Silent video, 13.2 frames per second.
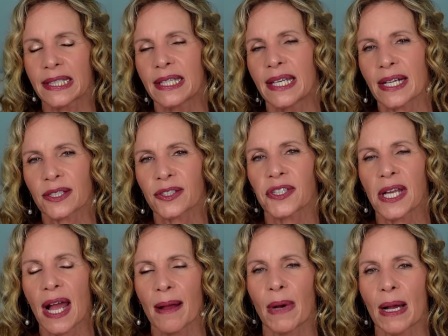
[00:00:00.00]
The next
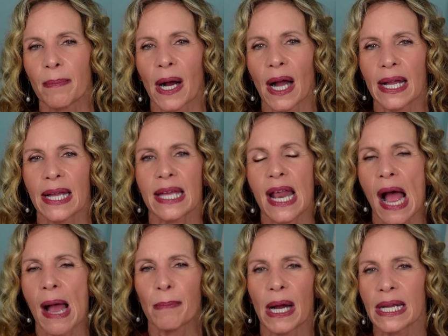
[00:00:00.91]
time I buy it,
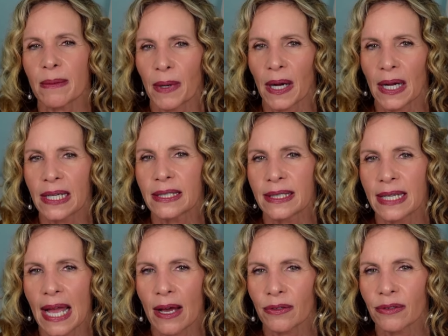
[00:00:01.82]
I might buy it
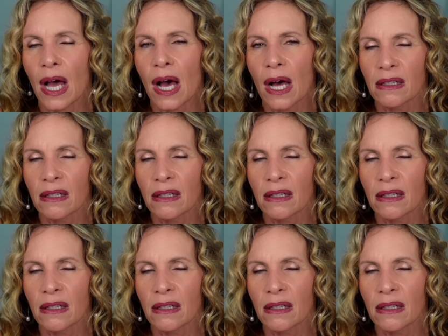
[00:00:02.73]
down a